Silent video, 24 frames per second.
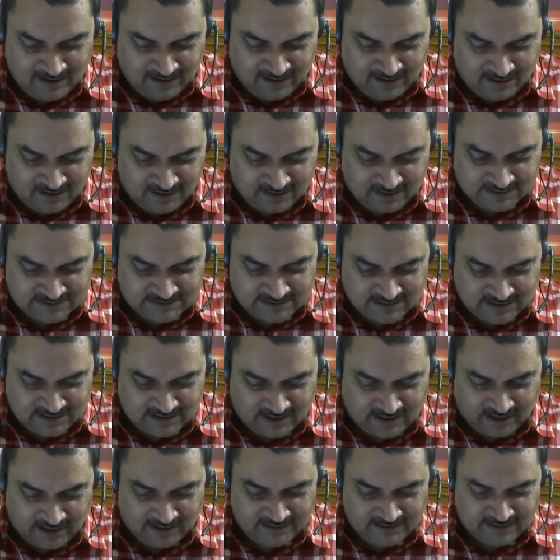Uh,
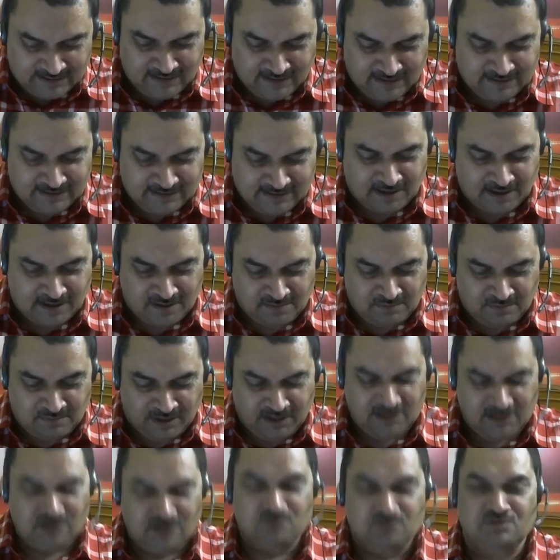sir, I think there are
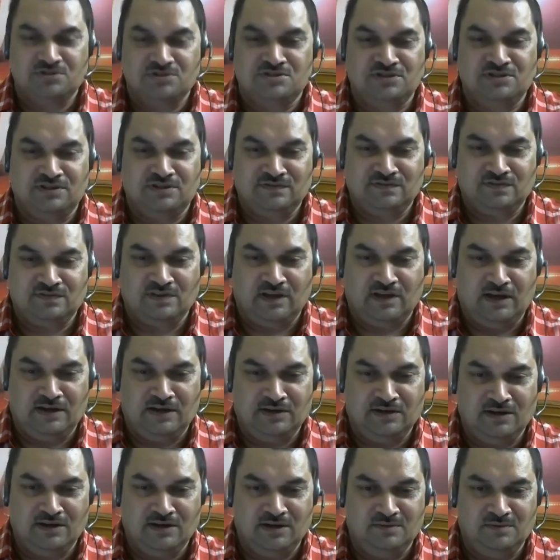many questions
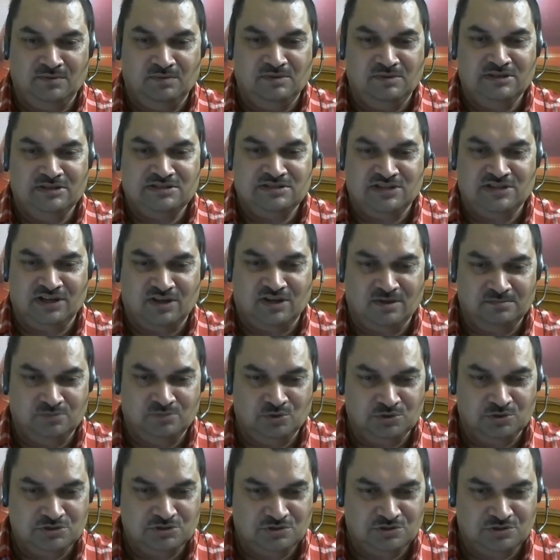and uh, we will check up
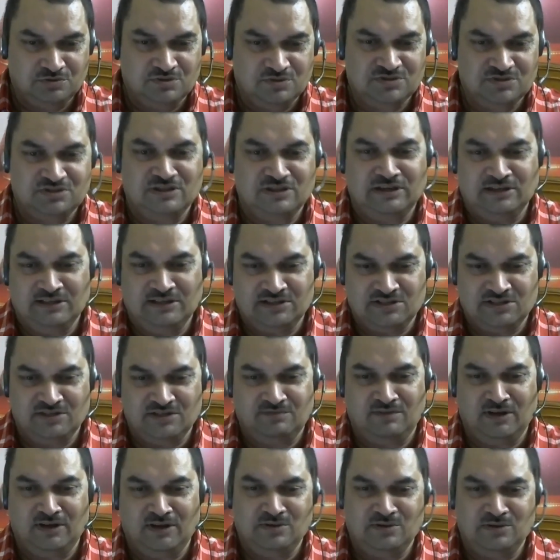those questions later
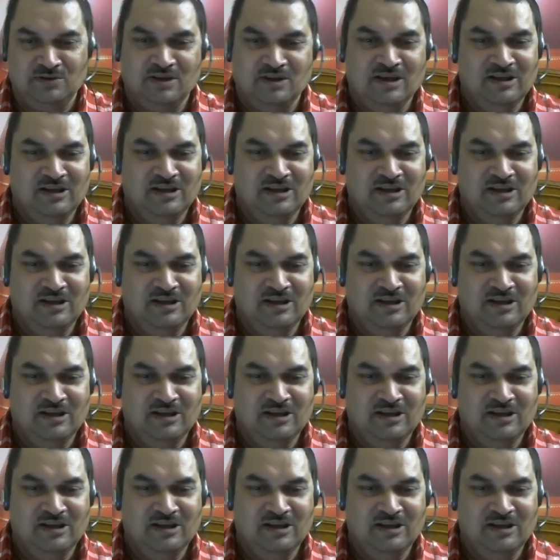when